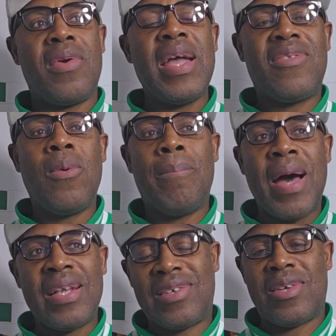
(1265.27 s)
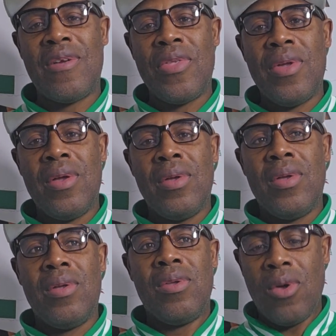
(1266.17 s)
trying to match
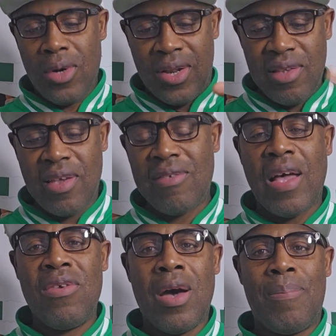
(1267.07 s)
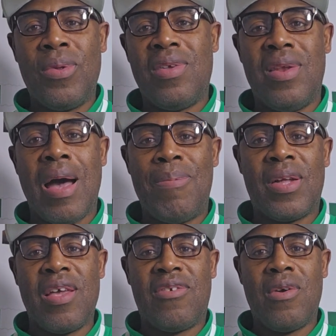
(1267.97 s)
your details that you are put in the
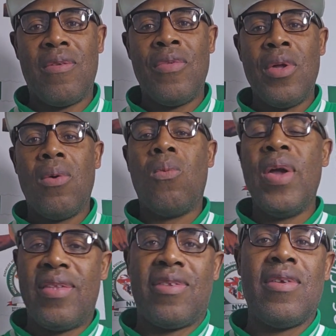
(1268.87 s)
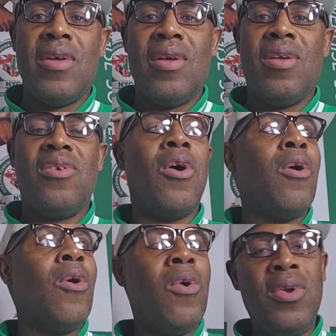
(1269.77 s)
application with your
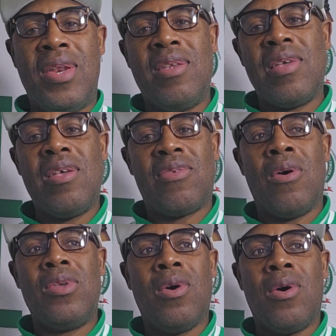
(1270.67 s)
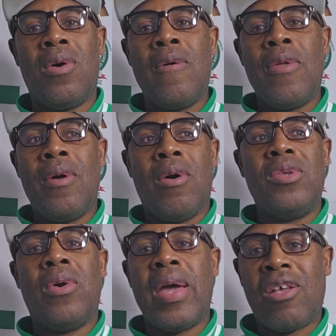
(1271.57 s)
old details on
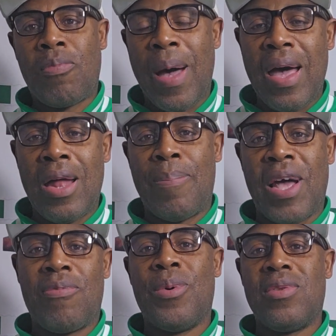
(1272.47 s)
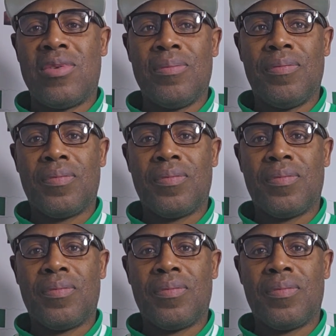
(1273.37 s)
your expired passport.